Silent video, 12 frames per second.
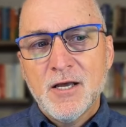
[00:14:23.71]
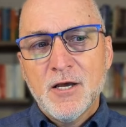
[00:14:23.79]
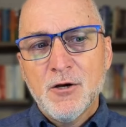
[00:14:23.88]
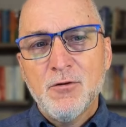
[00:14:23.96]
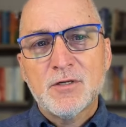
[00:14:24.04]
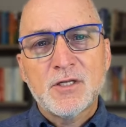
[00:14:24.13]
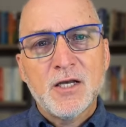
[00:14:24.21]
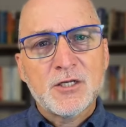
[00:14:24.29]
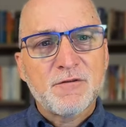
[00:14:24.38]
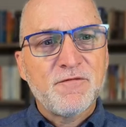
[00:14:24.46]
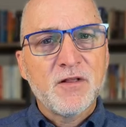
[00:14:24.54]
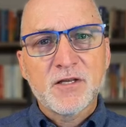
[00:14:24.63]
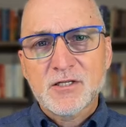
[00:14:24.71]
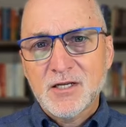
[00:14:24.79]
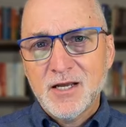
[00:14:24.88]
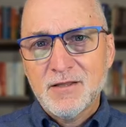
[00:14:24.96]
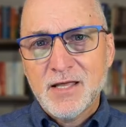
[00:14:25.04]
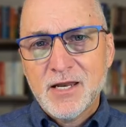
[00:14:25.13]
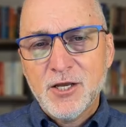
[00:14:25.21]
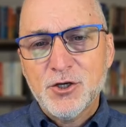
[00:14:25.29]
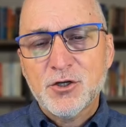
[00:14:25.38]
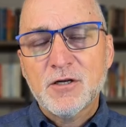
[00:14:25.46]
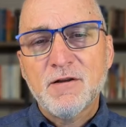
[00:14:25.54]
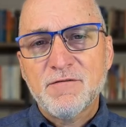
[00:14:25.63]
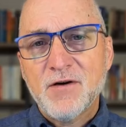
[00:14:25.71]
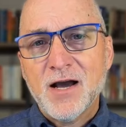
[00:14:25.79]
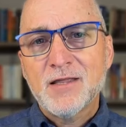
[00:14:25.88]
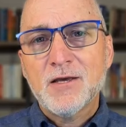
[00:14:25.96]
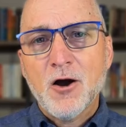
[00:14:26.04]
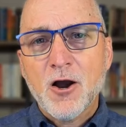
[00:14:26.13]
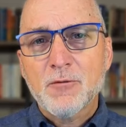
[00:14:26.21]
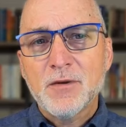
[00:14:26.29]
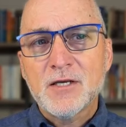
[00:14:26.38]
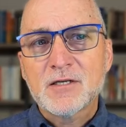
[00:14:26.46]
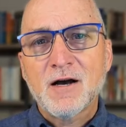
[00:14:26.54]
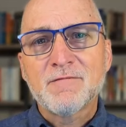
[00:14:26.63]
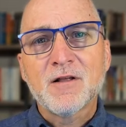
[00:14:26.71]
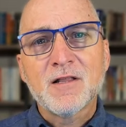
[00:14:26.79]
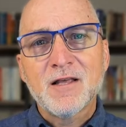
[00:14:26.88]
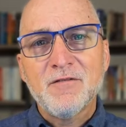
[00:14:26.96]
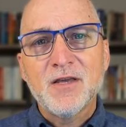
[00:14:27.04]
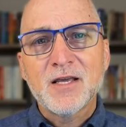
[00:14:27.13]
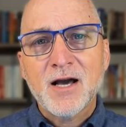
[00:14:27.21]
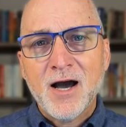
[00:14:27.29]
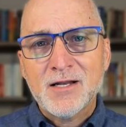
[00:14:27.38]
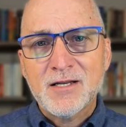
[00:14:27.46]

"Who is this Philistine that he should defy the armies of the living God?"